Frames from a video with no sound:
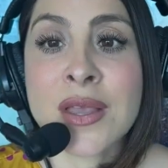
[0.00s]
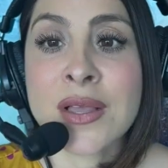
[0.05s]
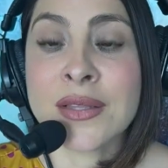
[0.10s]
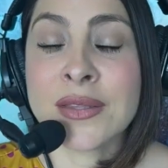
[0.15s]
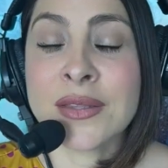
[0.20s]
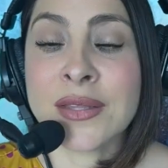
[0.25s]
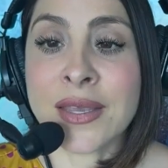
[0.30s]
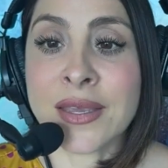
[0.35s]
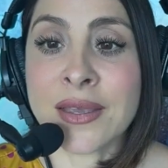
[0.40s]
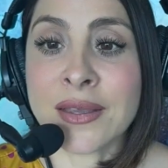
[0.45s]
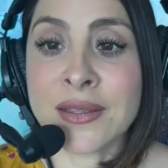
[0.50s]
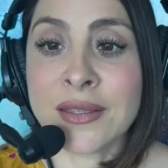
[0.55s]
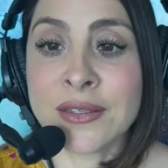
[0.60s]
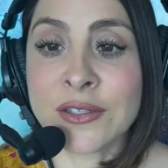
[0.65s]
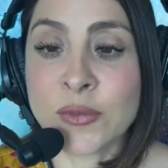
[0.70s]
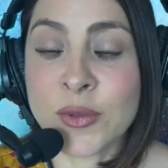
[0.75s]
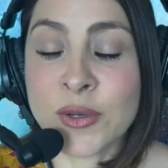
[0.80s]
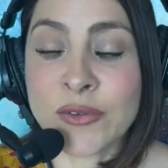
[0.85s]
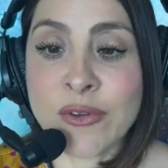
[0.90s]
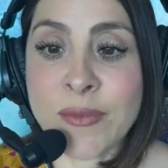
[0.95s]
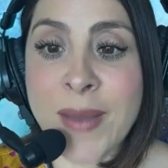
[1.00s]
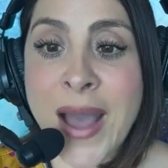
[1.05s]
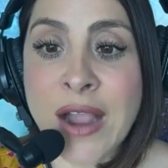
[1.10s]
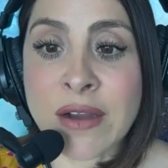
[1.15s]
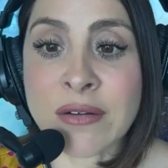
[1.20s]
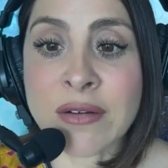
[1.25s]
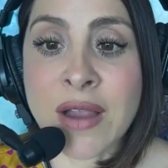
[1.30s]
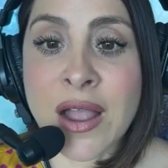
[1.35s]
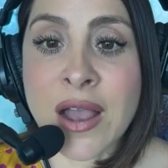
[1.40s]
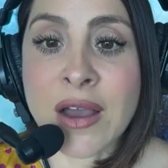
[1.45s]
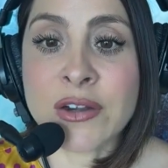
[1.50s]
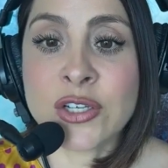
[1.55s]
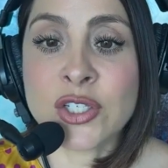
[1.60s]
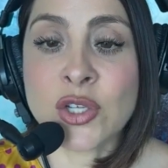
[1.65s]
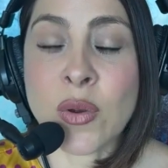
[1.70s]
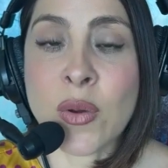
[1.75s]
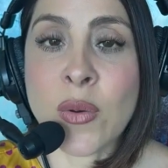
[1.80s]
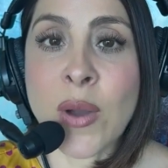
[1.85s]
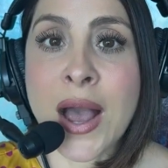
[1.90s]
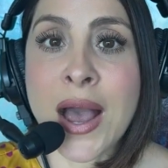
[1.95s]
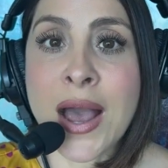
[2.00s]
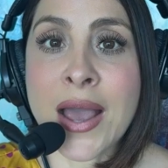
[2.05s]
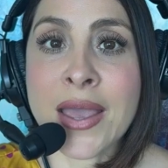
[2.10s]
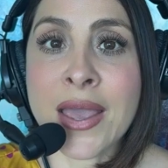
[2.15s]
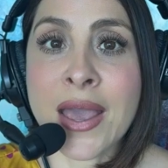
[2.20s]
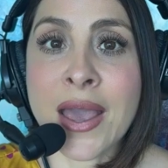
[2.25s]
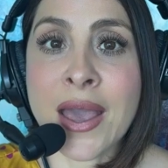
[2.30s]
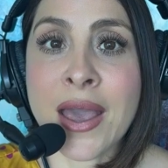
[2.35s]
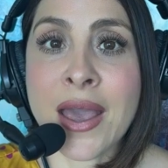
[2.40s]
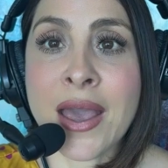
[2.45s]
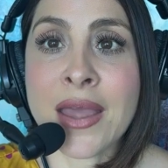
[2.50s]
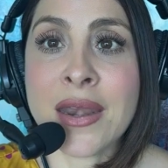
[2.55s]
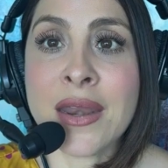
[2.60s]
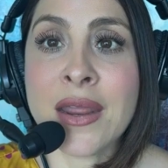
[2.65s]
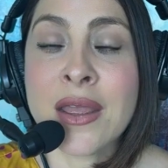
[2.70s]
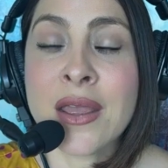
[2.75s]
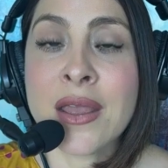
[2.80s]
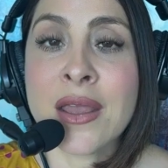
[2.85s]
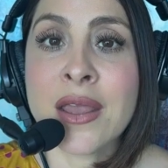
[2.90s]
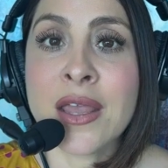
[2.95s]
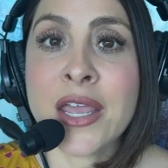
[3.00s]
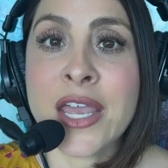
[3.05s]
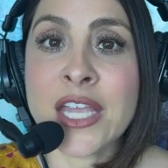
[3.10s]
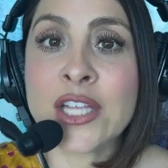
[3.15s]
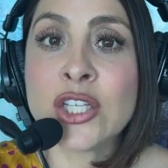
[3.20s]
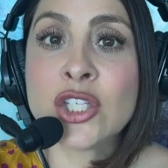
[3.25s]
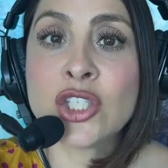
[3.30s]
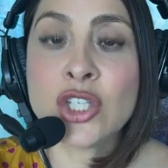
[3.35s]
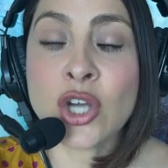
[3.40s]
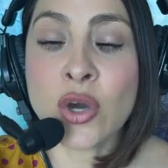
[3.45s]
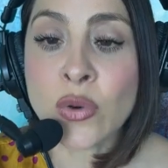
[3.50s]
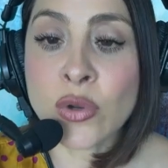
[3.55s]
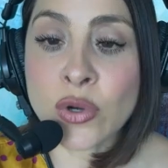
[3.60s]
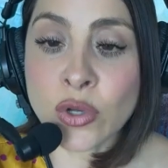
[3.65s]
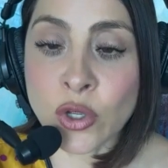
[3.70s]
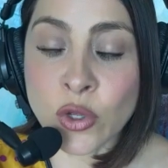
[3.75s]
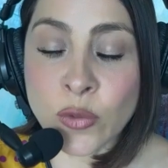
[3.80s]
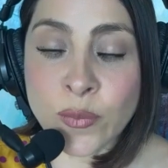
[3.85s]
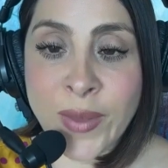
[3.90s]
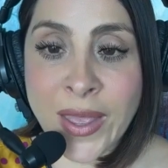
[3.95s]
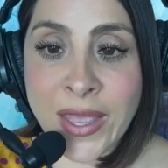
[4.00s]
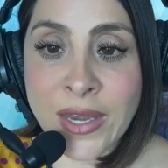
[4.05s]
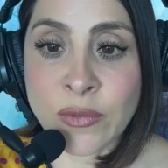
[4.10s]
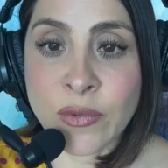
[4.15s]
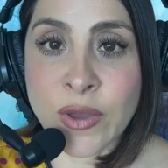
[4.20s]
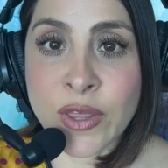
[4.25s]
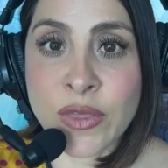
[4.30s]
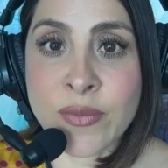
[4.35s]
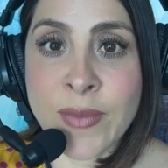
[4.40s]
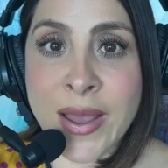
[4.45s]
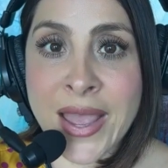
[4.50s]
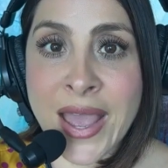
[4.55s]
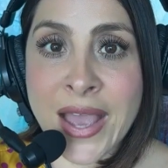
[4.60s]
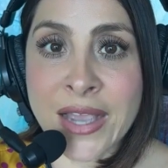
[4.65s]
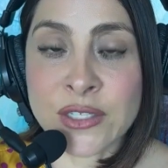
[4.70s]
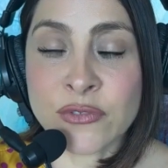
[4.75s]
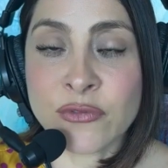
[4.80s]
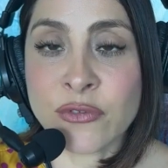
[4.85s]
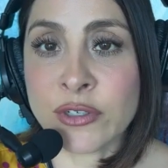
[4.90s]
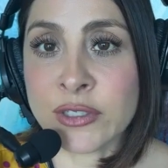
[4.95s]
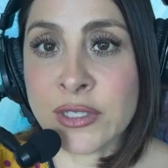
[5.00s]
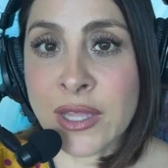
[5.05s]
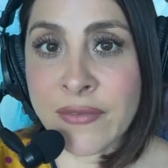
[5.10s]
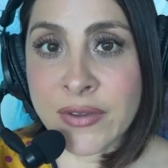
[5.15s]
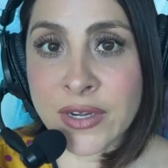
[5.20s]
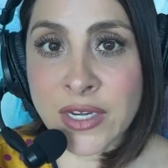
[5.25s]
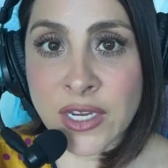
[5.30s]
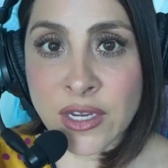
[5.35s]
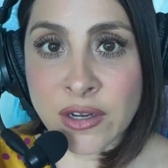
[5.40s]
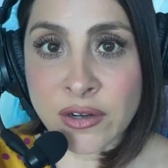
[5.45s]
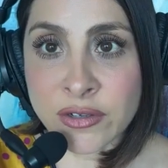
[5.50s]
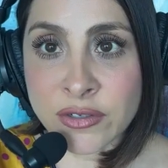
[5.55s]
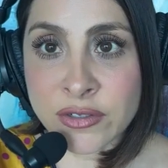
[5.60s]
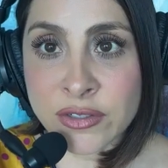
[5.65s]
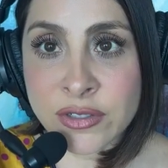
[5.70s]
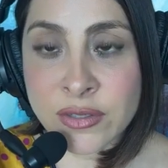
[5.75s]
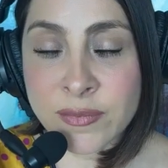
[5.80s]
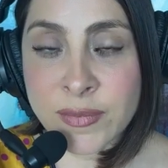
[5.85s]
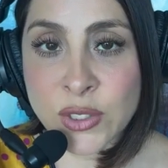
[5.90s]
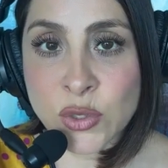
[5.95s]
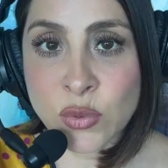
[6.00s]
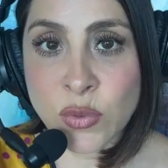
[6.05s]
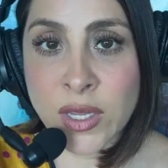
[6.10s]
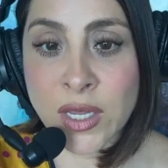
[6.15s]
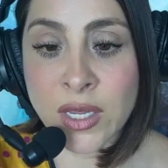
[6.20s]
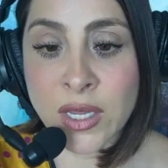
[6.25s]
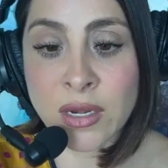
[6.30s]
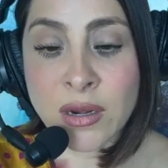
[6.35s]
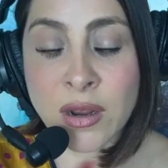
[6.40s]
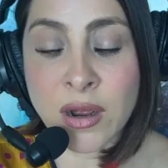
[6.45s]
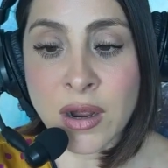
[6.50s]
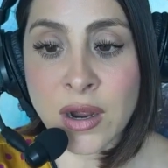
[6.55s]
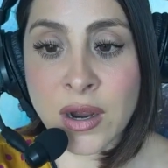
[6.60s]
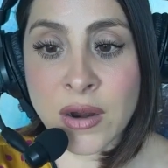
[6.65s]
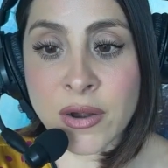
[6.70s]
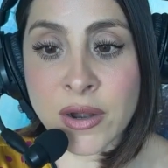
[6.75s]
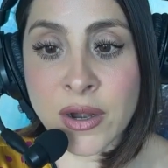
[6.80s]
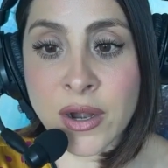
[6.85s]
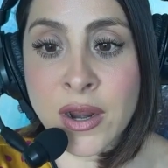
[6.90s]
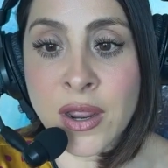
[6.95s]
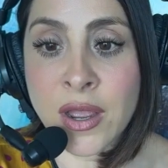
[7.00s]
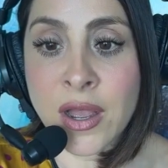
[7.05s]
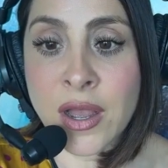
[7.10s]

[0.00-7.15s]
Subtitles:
like a little bit of a background. So I had in total been with my ex for 11 years between our